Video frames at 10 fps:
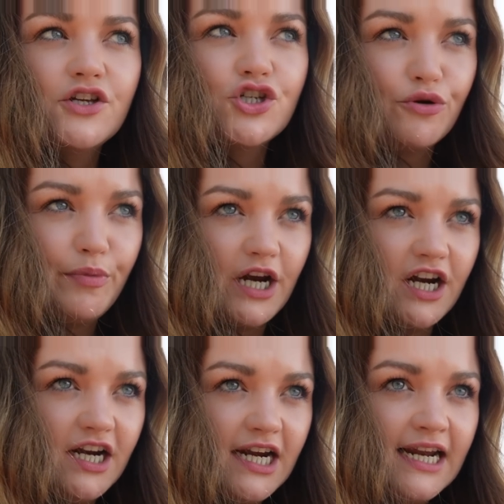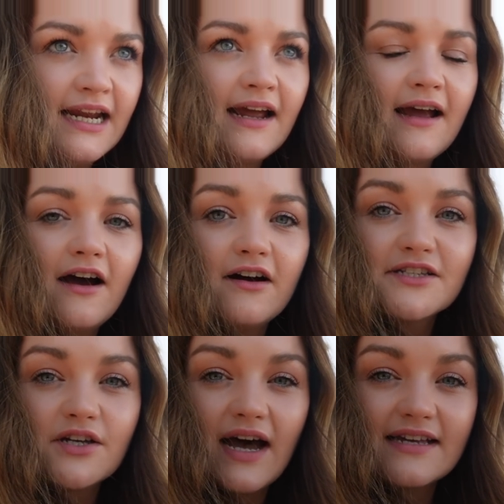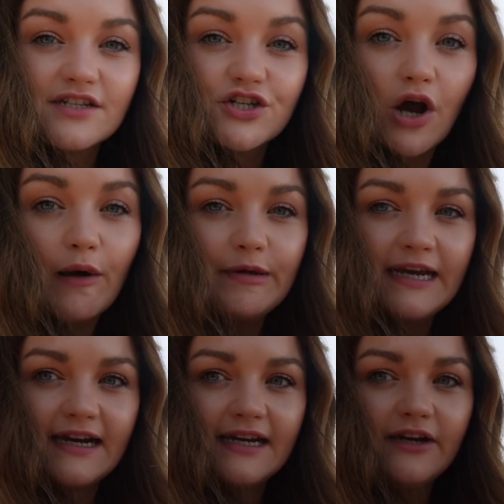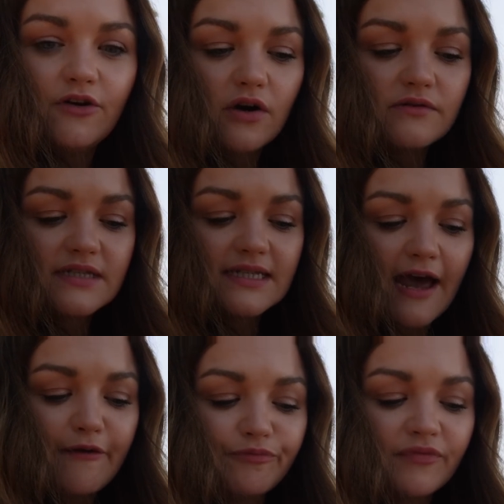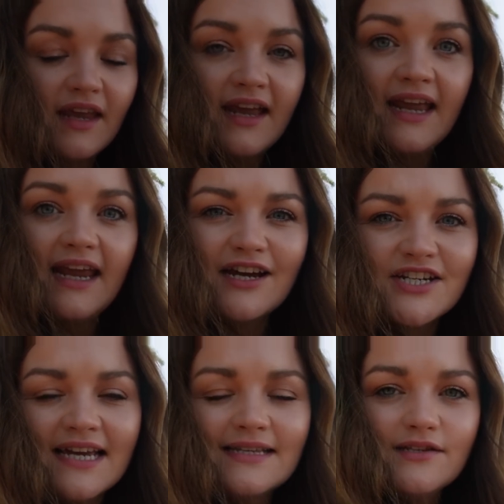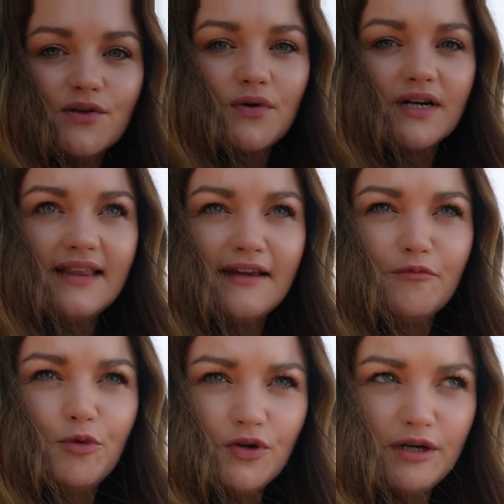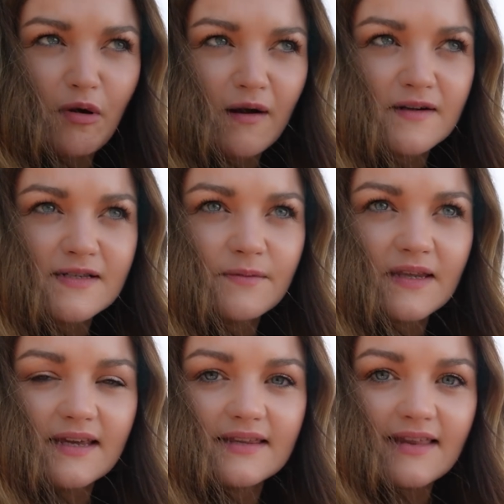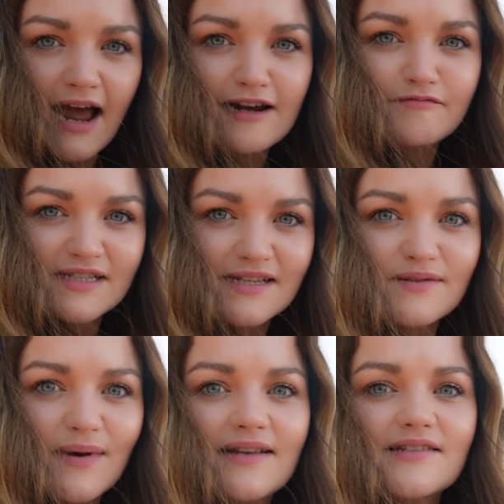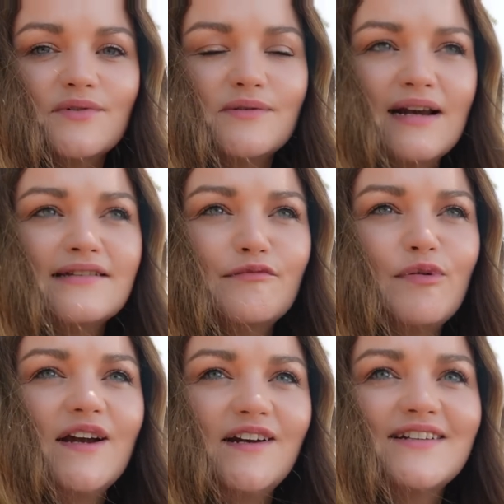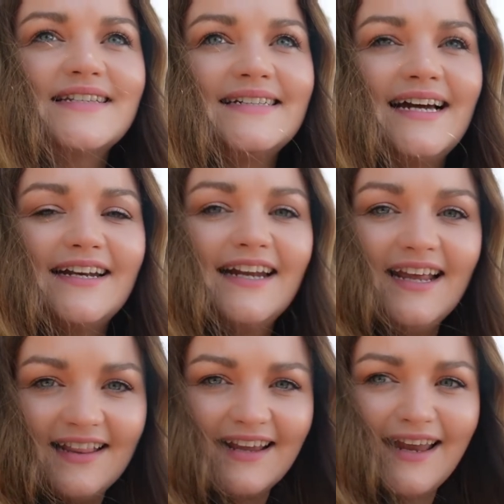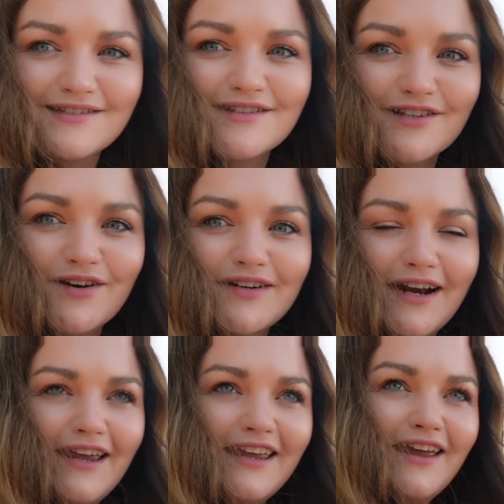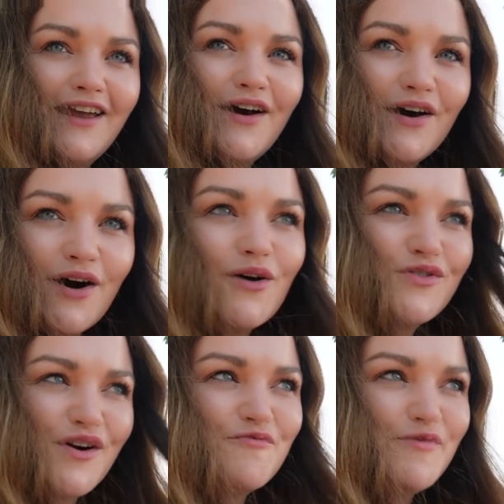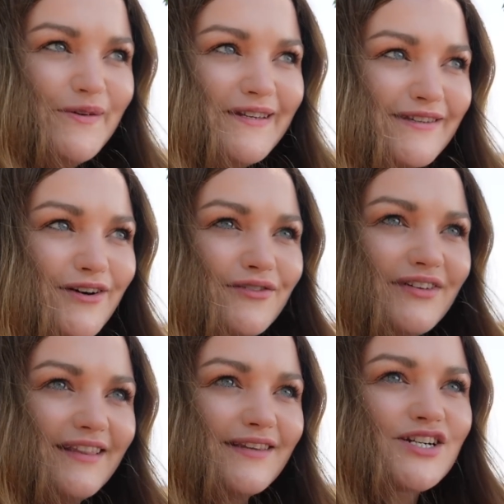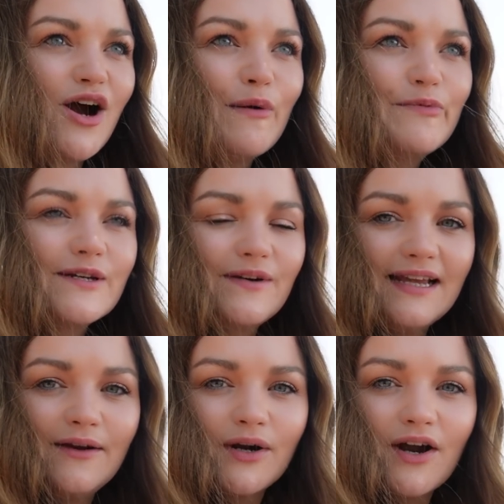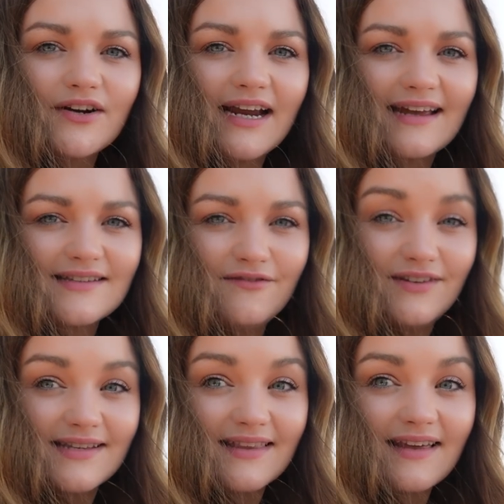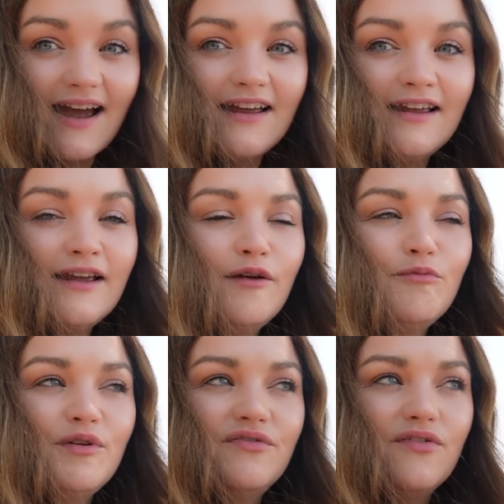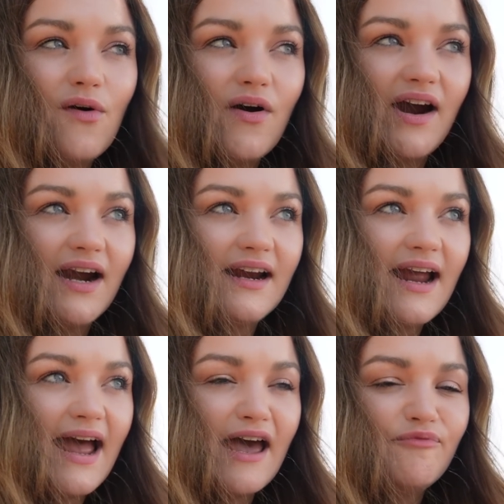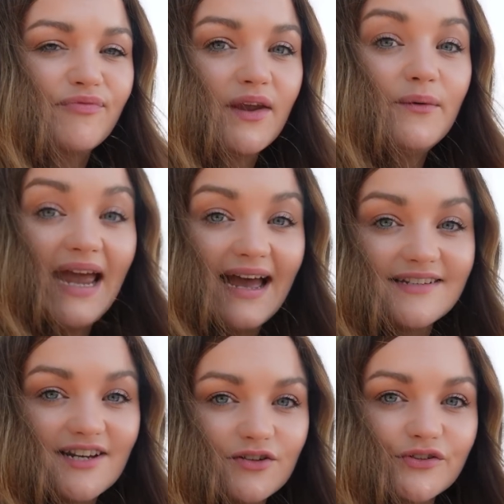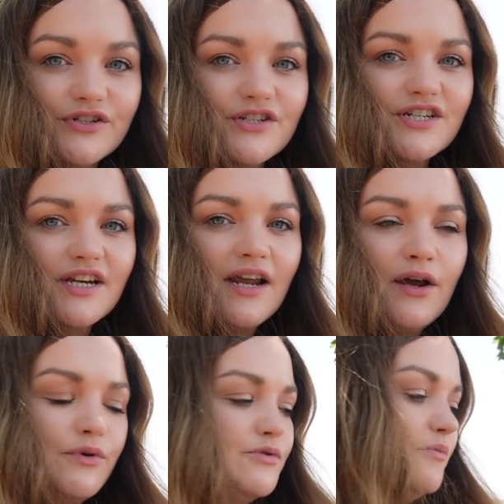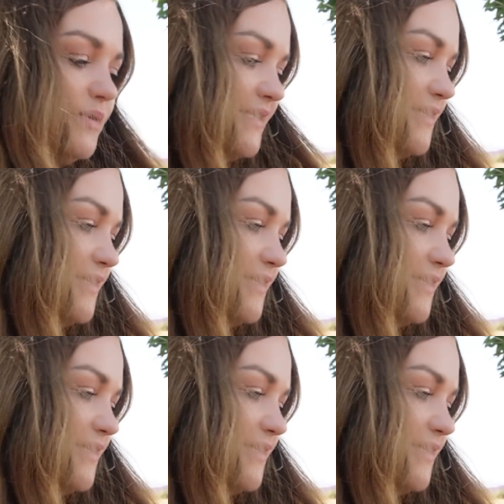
Jaubert also has a shop here. He grows, um, he actually has his own, I think, beauty products with the almonds as well. So as well as supplying L'Occitane, I think he has his own like homegrown beauty stuff in the shop. So I think we're going to get to visit that before um, we head to lunch, which will be